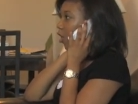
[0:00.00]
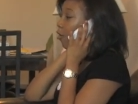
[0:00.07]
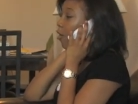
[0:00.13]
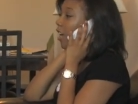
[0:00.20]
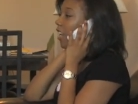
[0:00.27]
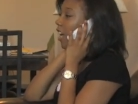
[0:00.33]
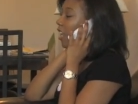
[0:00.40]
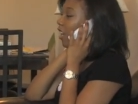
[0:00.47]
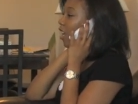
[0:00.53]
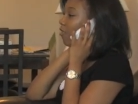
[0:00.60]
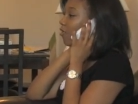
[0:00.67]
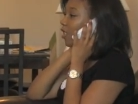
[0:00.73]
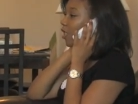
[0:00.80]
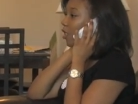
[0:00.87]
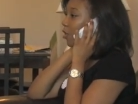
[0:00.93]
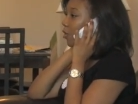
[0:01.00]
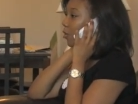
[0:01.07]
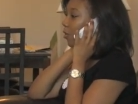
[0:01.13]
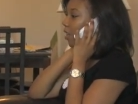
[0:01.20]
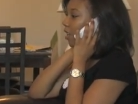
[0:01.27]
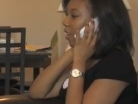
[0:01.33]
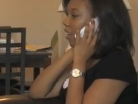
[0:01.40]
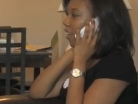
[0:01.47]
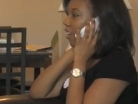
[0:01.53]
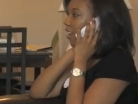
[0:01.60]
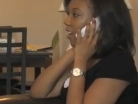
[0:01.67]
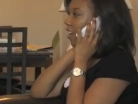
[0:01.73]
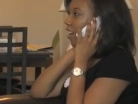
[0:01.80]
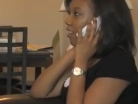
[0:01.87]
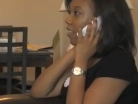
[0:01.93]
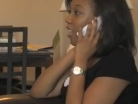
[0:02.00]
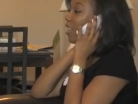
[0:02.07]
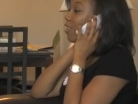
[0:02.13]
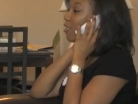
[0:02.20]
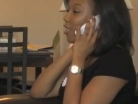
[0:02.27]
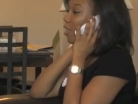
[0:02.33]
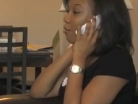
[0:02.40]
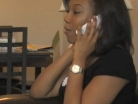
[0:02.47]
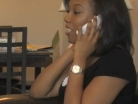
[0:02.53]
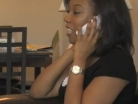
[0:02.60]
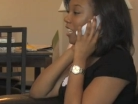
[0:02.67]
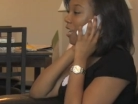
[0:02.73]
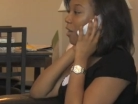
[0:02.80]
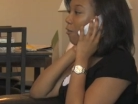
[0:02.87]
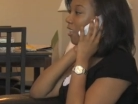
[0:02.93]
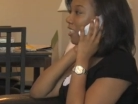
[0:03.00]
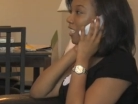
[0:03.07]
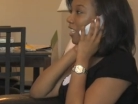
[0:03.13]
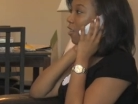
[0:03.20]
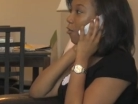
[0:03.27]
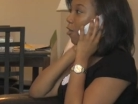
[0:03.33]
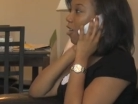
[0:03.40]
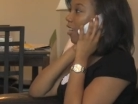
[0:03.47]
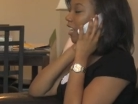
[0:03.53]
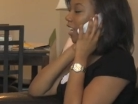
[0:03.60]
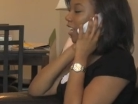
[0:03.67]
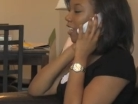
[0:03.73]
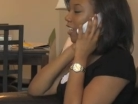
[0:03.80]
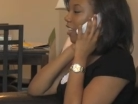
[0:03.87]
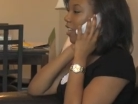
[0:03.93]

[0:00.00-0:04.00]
Great, I love to. Thank you so much. I can't wait to get working.